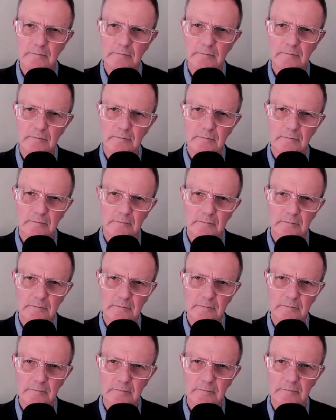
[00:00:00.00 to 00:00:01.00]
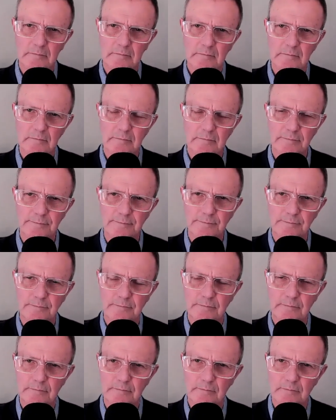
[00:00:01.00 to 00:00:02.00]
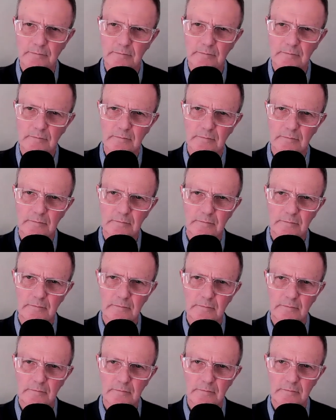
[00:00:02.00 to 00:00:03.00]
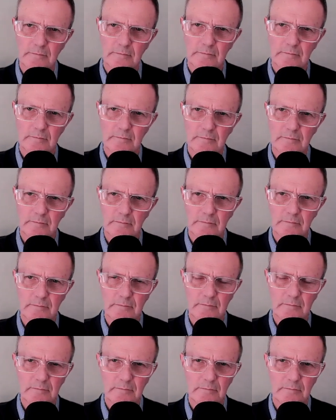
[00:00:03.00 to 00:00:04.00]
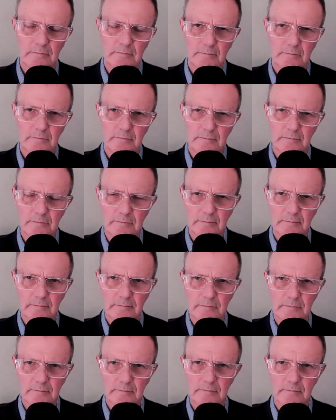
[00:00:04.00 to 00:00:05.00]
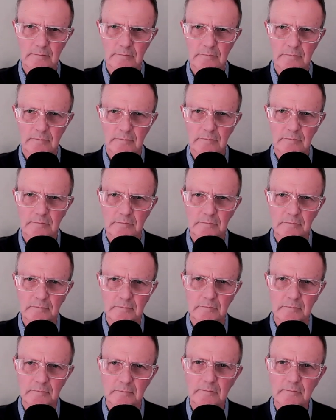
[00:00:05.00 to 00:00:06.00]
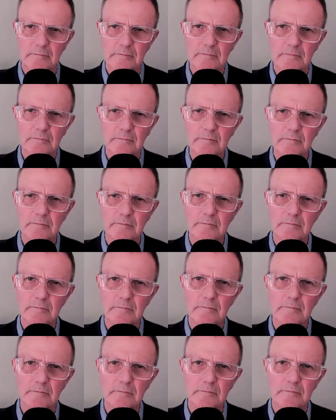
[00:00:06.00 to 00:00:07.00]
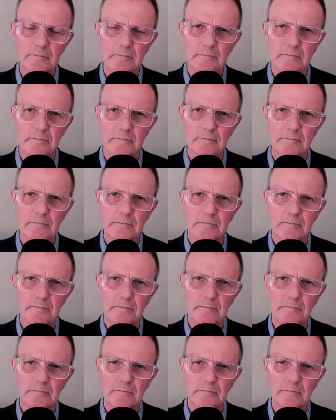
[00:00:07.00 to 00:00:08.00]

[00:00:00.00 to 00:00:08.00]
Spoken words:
[no speech]